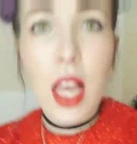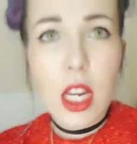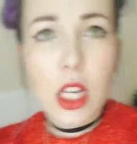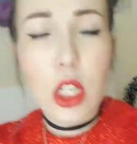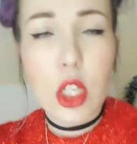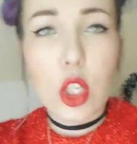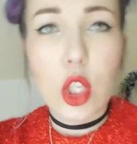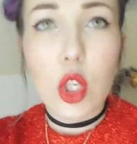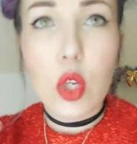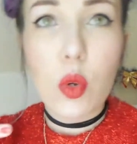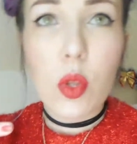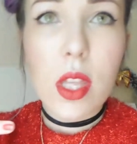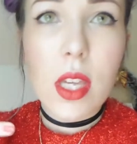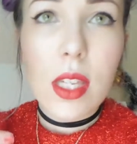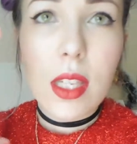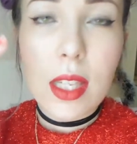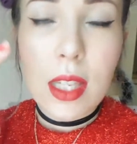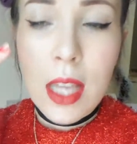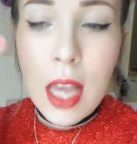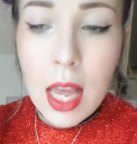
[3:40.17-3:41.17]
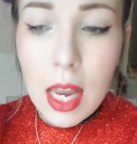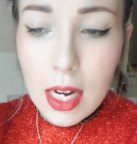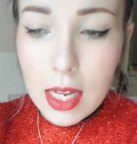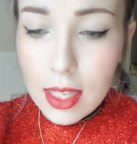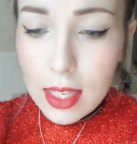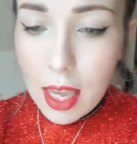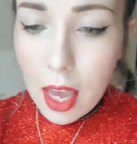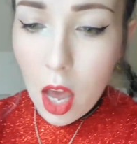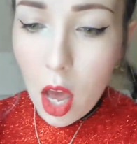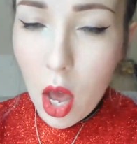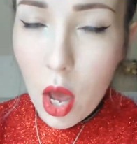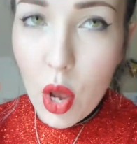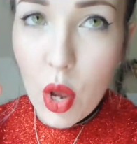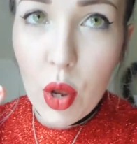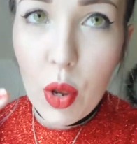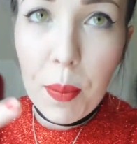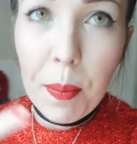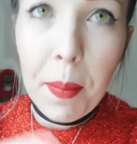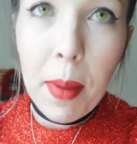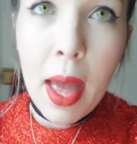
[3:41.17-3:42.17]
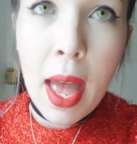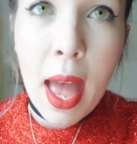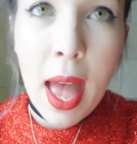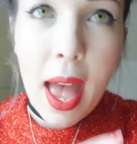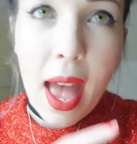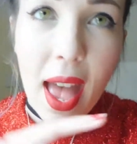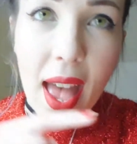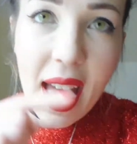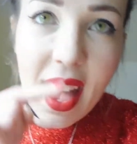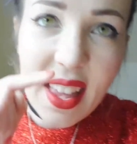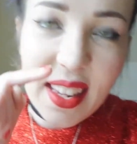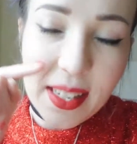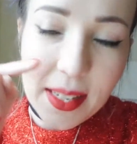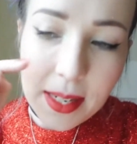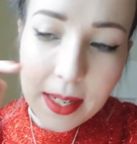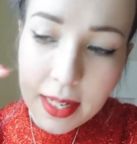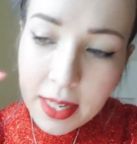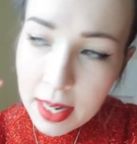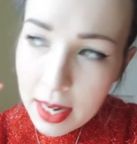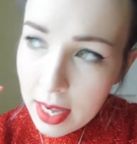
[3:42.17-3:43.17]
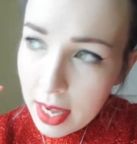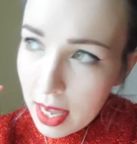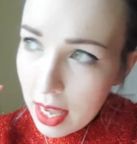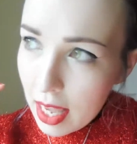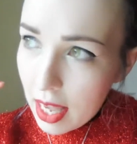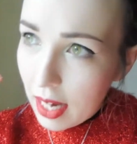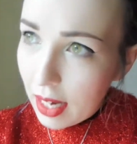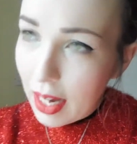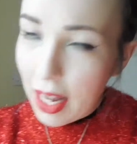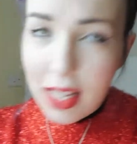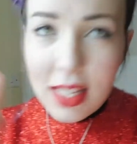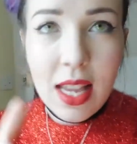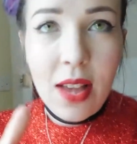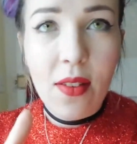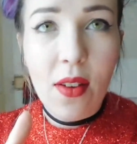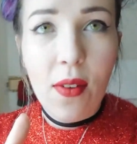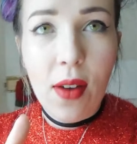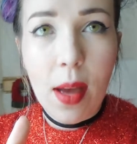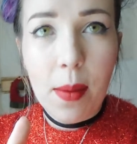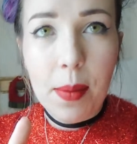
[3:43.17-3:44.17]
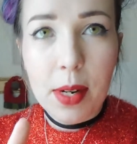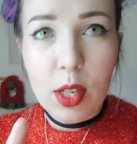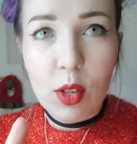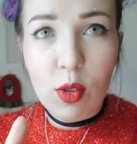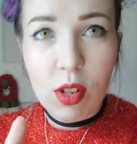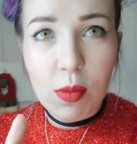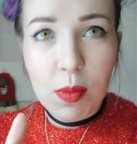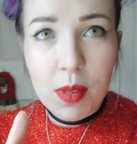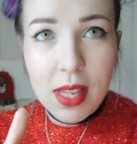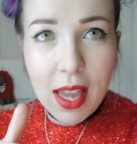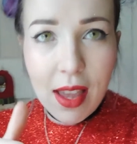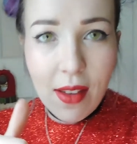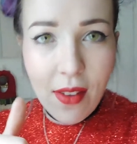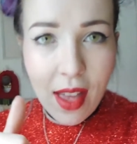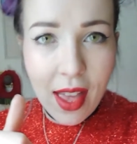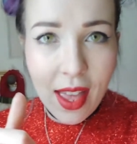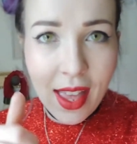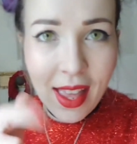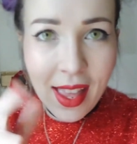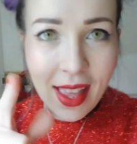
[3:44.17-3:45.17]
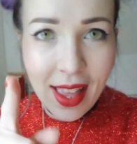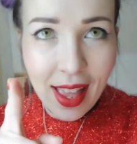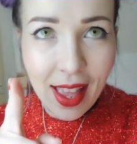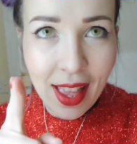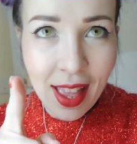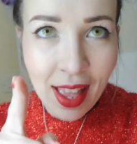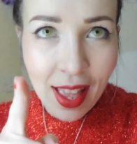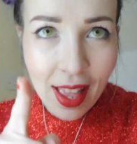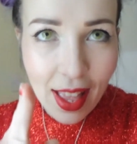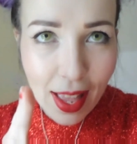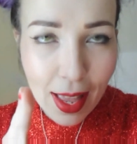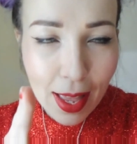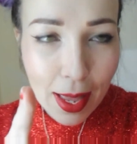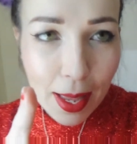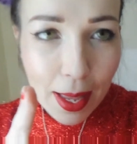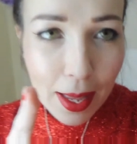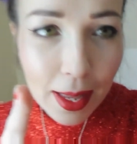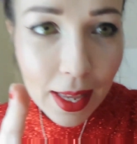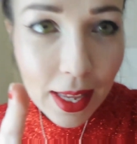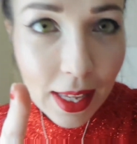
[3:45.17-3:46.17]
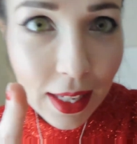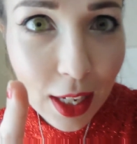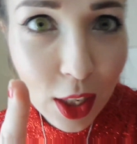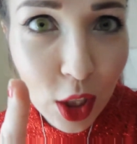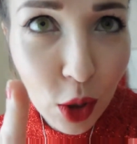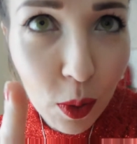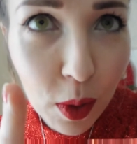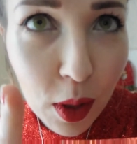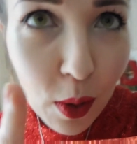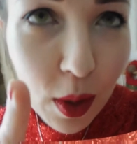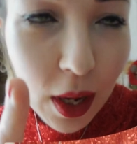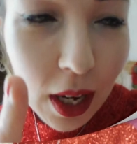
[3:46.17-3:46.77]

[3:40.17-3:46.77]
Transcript: Let's do this. Let's get home and Let's have a fabulous Christmas Eve. Catch up with you in